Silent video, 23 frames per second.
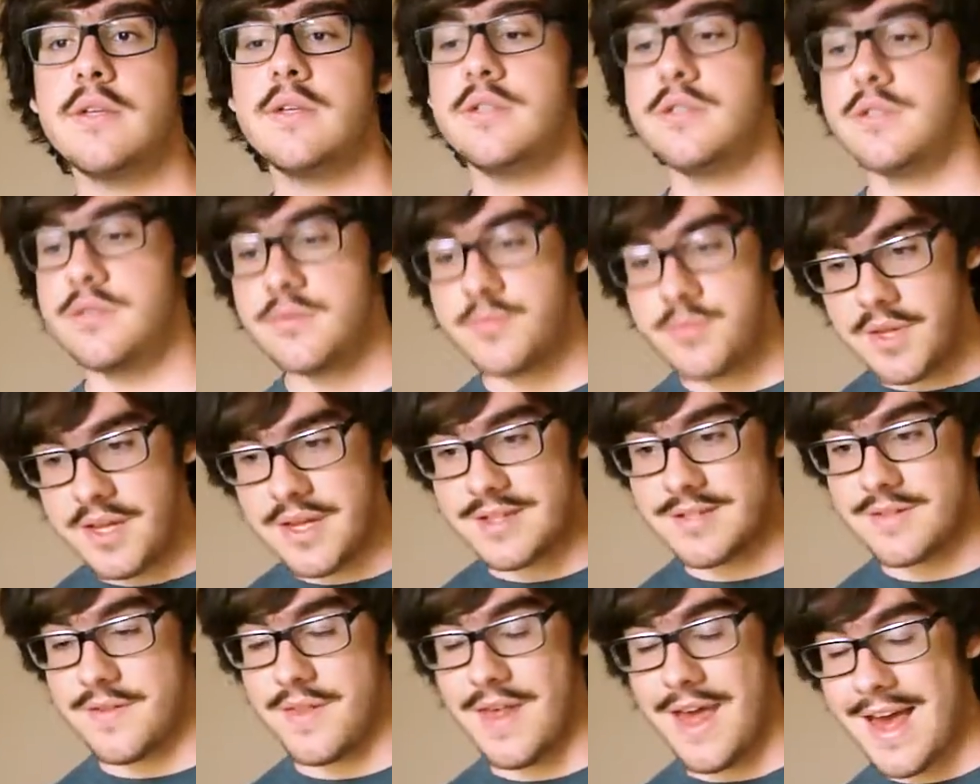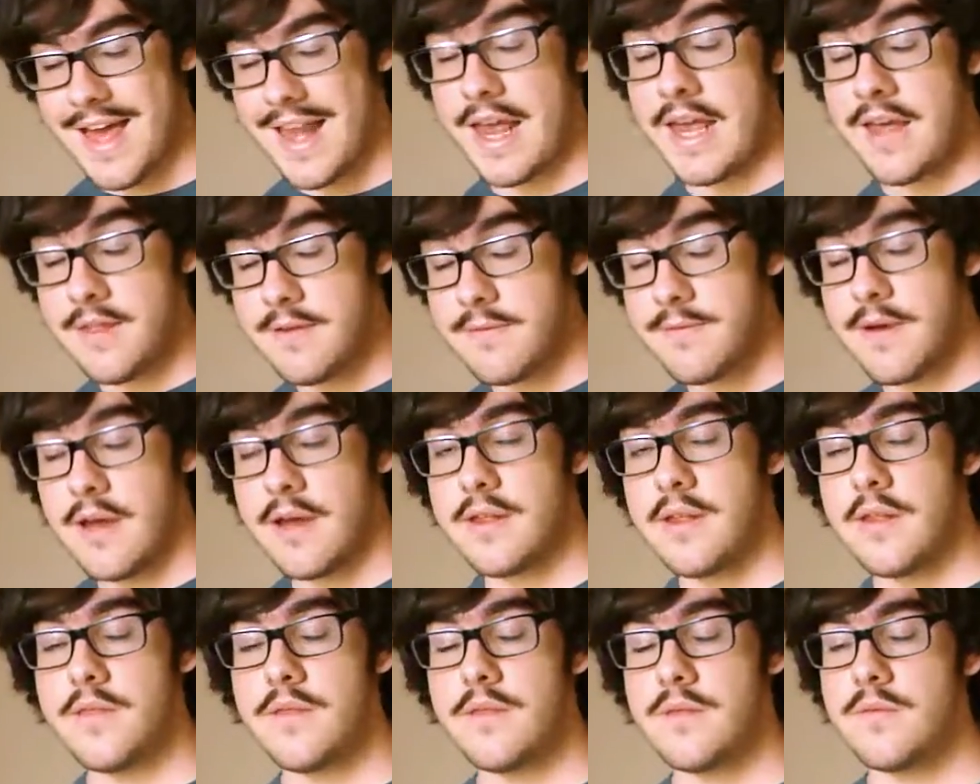and because of that and the fact
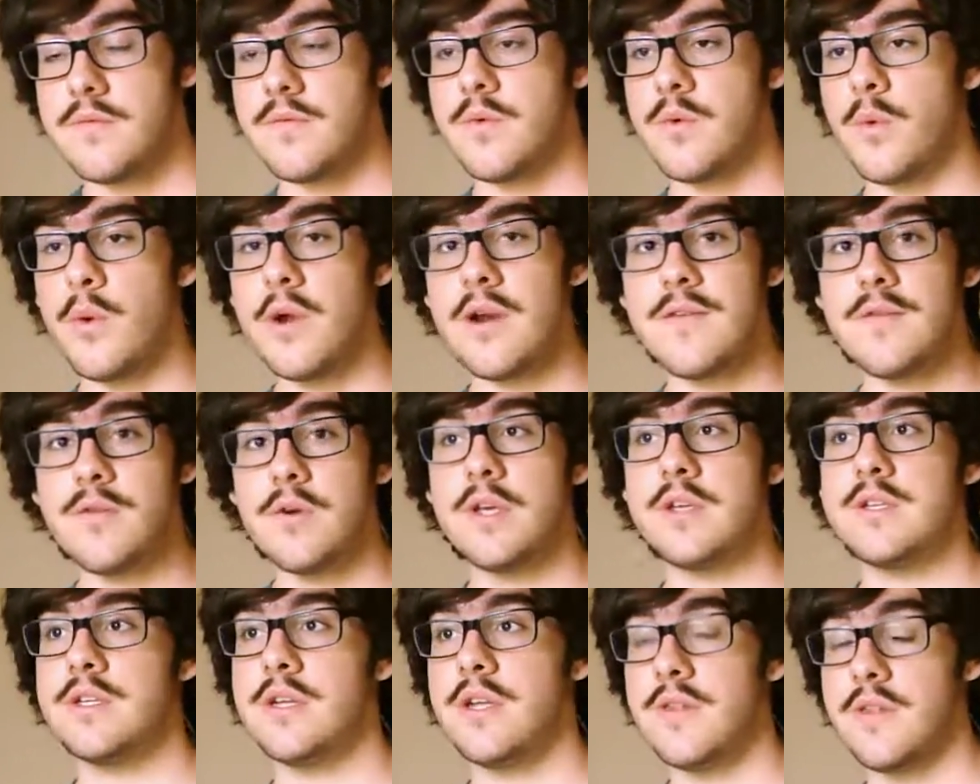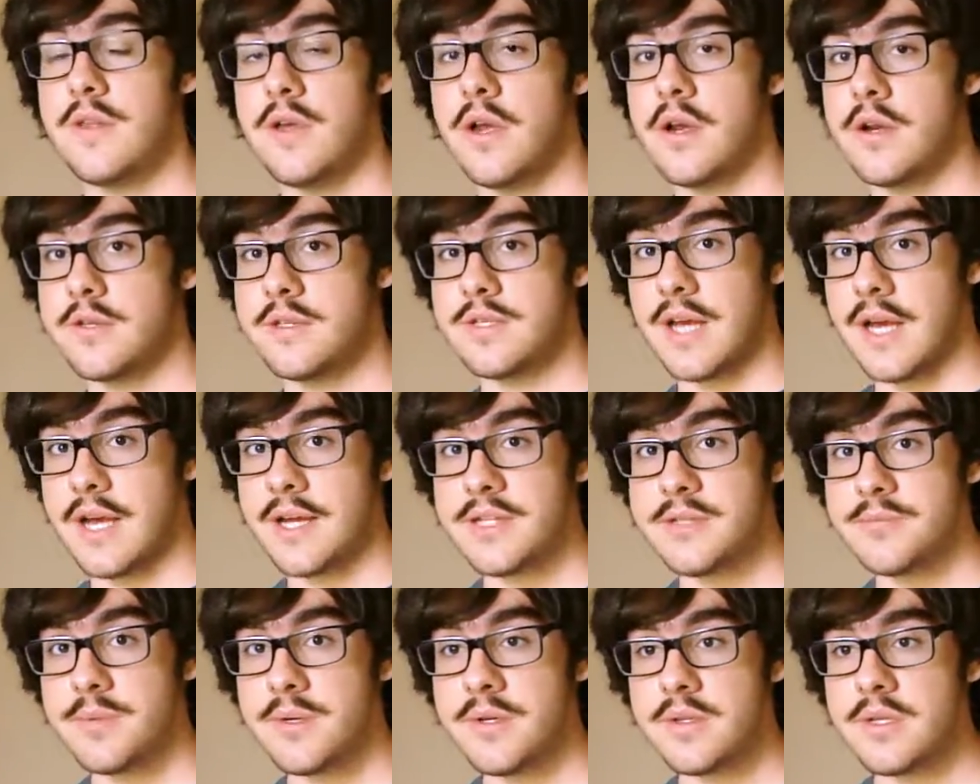that for whatever reason in the air
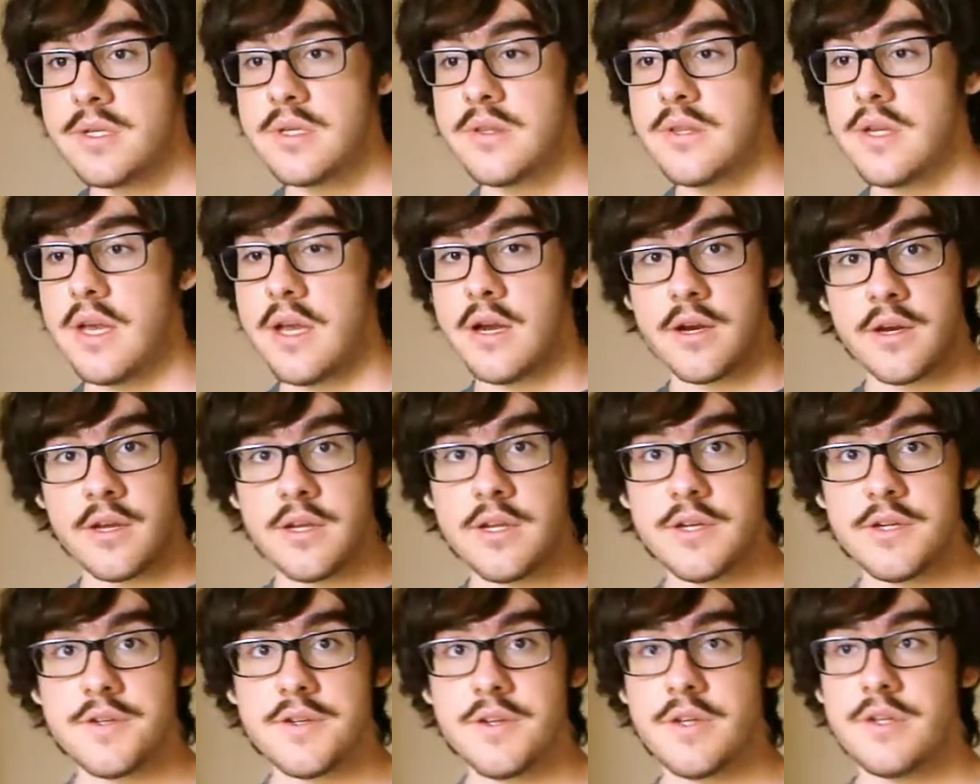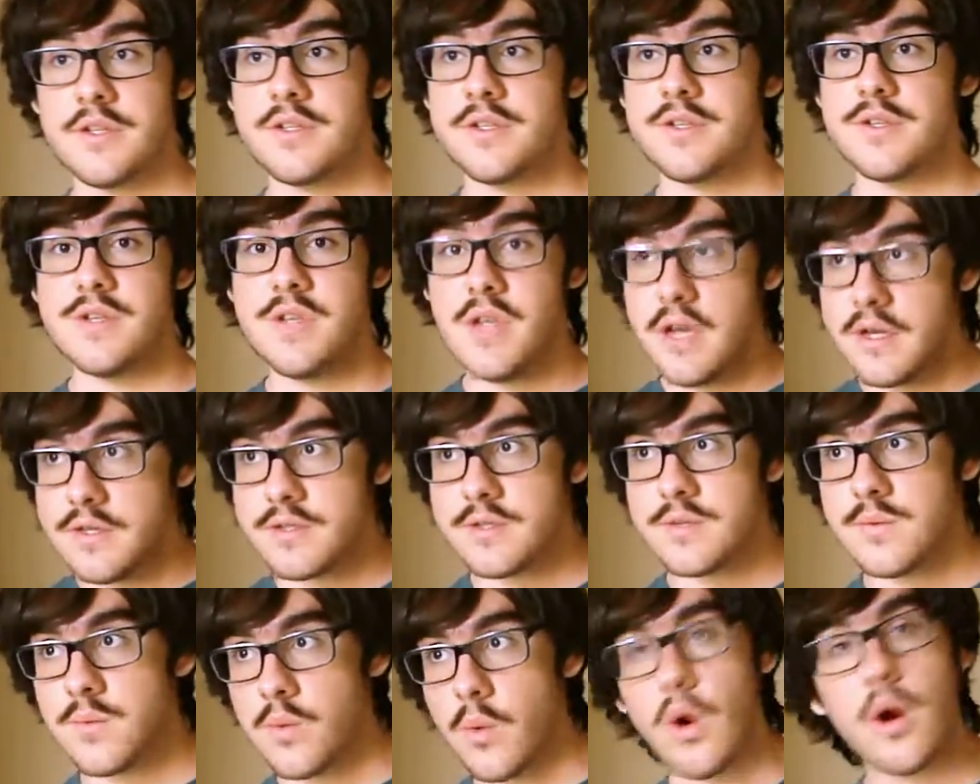science building, the air conditioning just
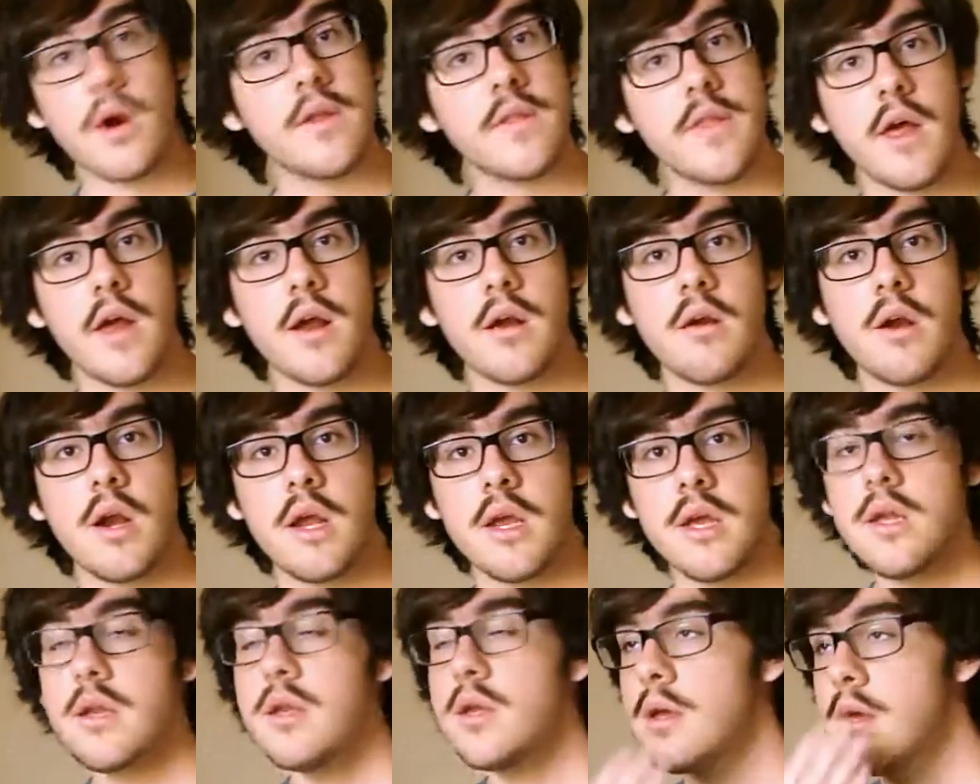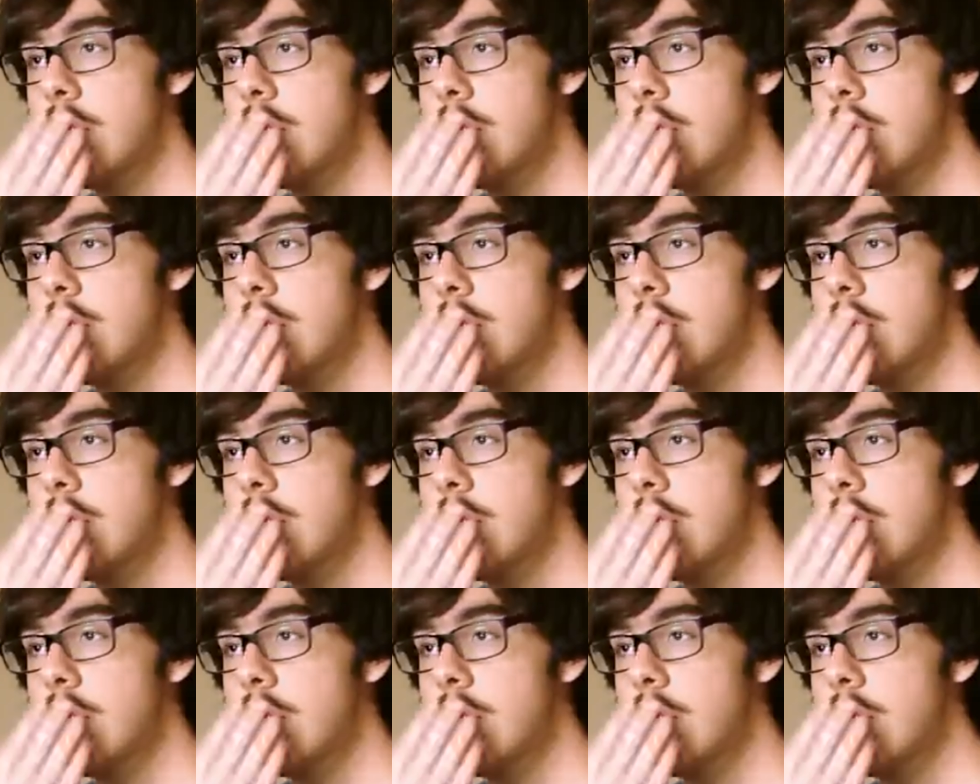doesn't work that great.